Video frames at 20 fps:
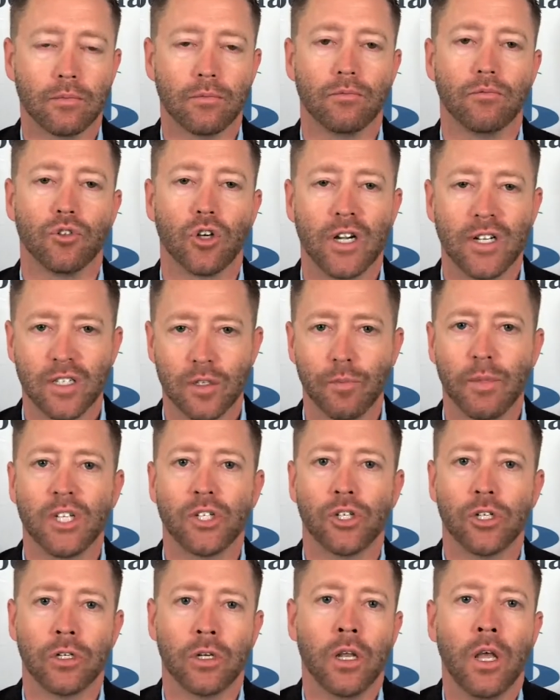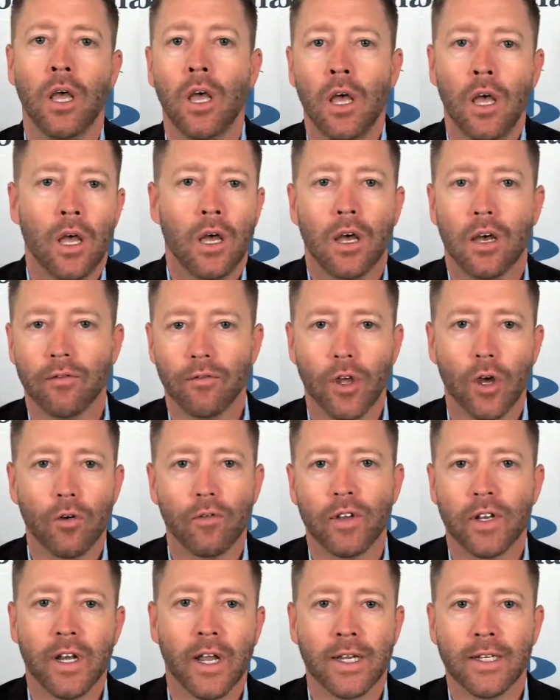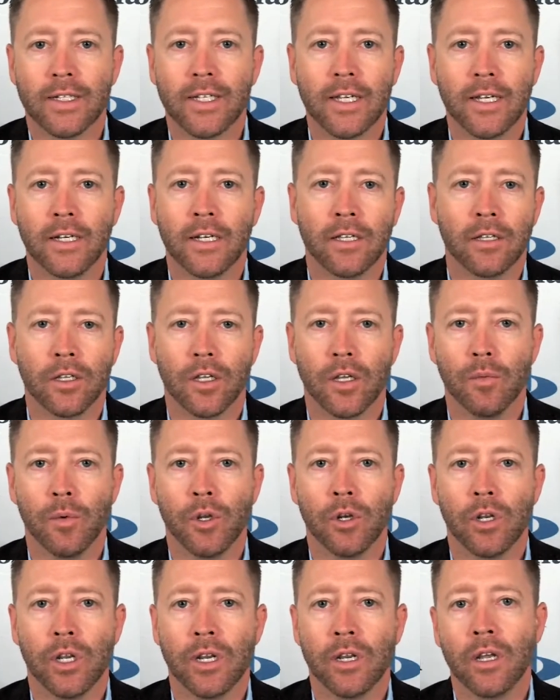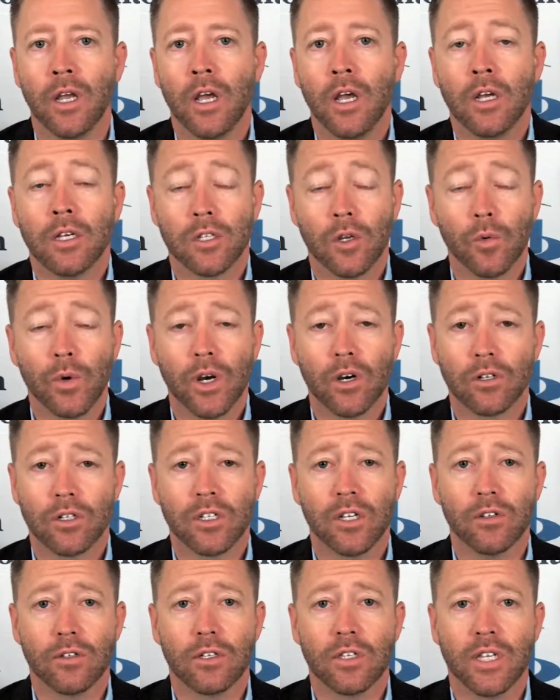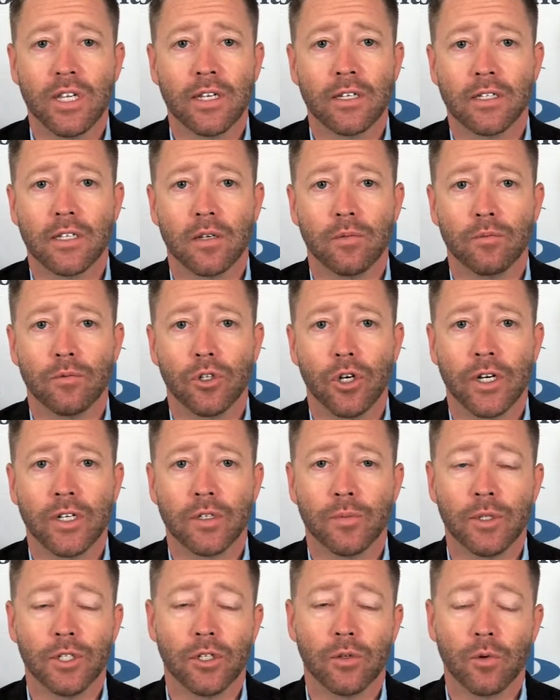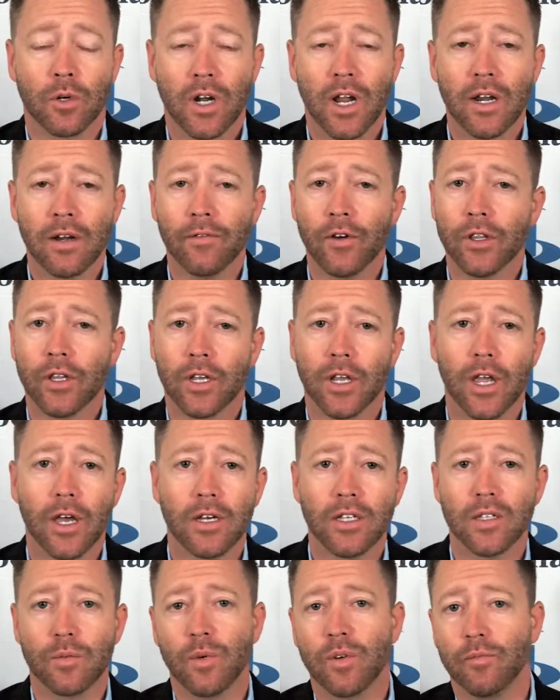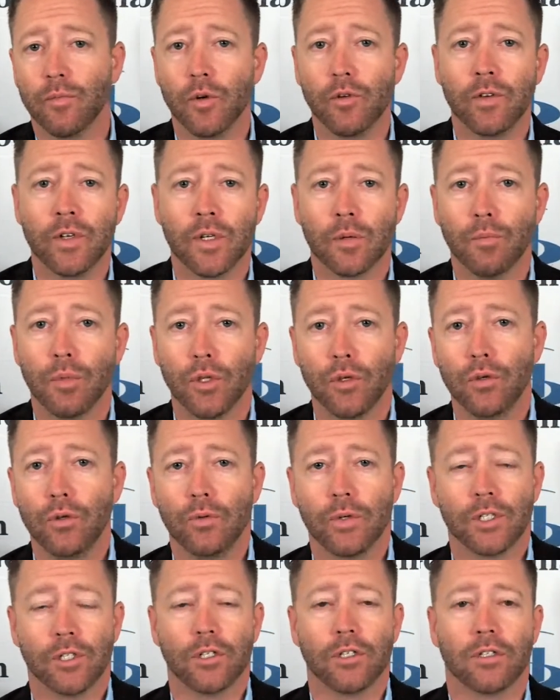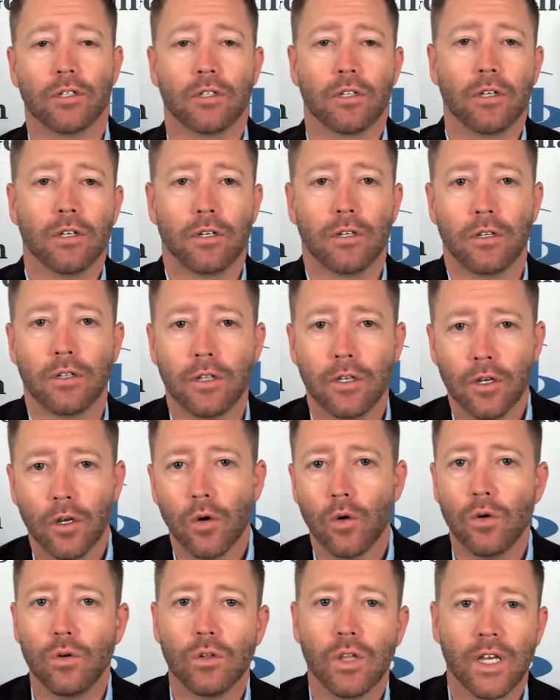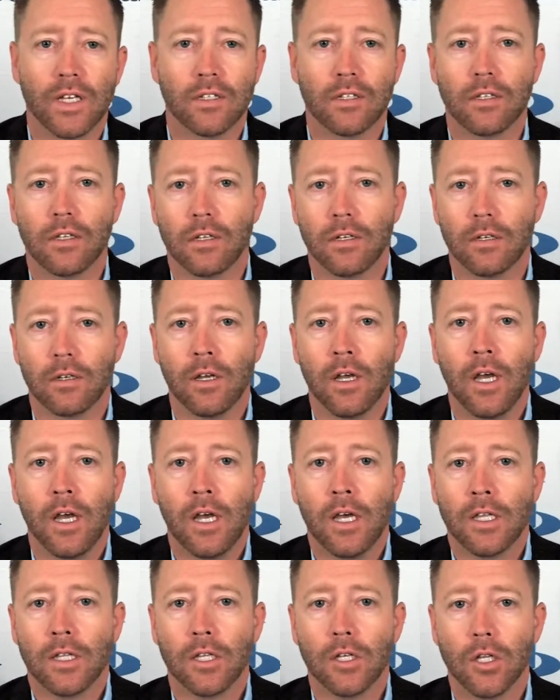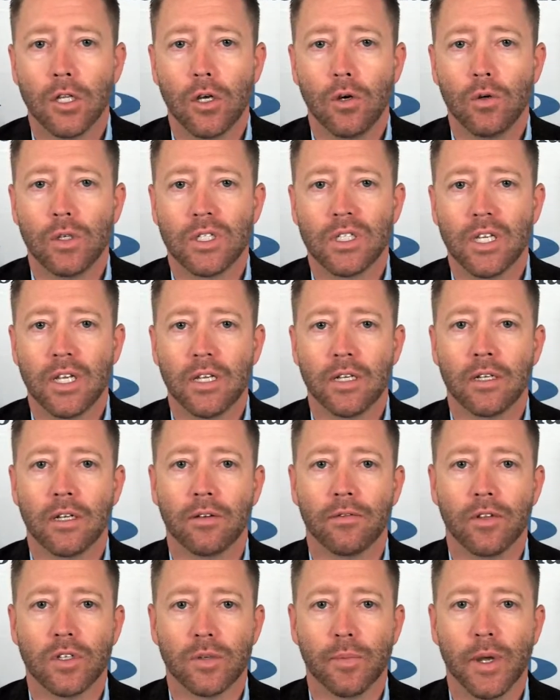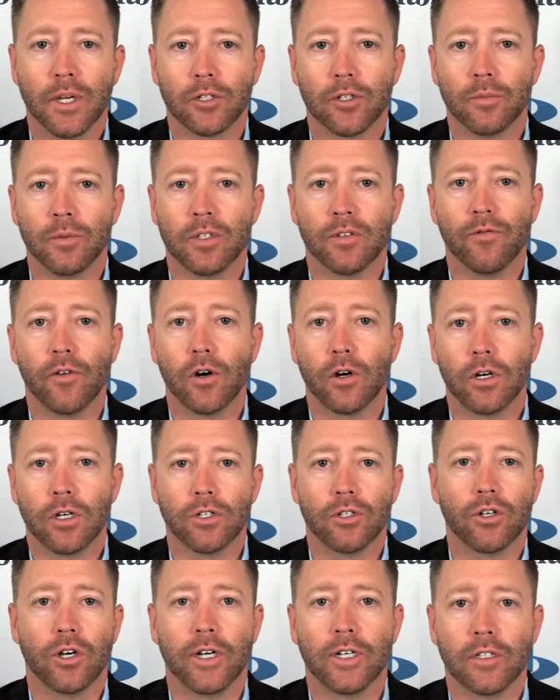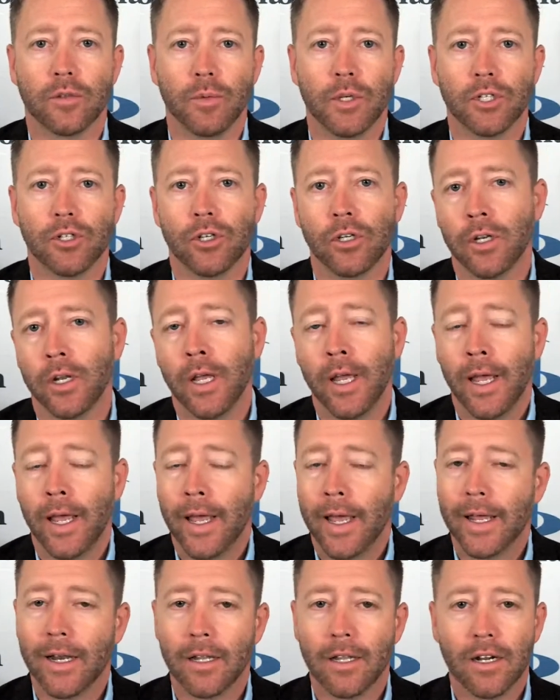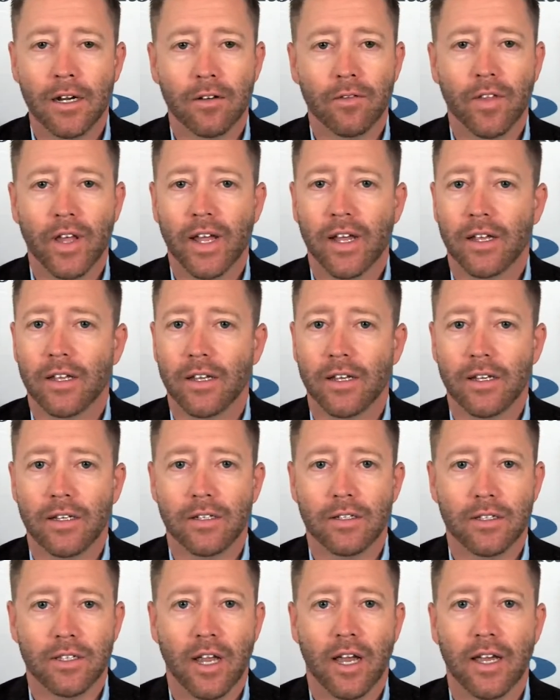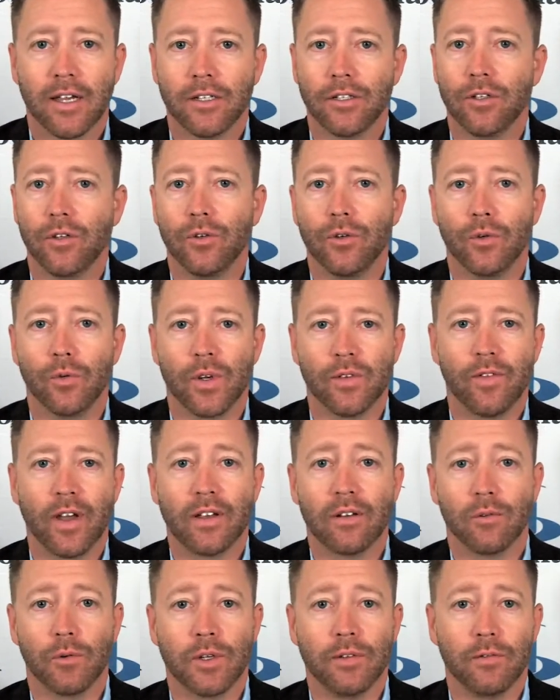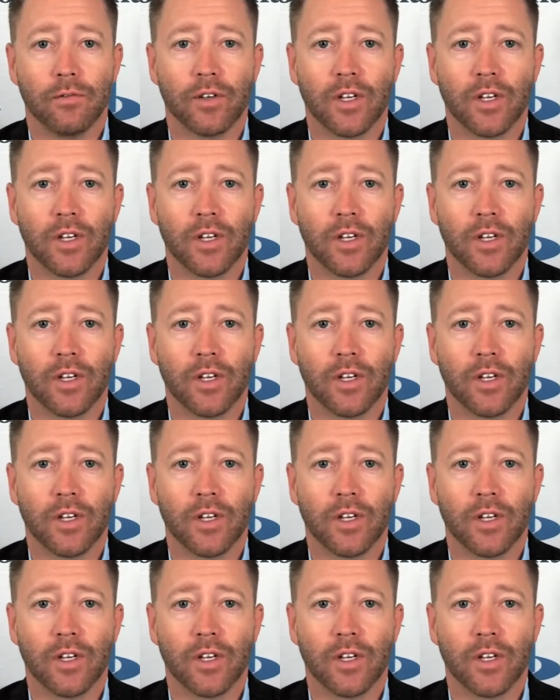transmission of COVID-19 in the community. So we are still seeing some transmission. We're kind of on the cusp of moving to blue, which is the goal. That's the lowest end of the spectrum as far as transmission. And a lot of that is tied to we've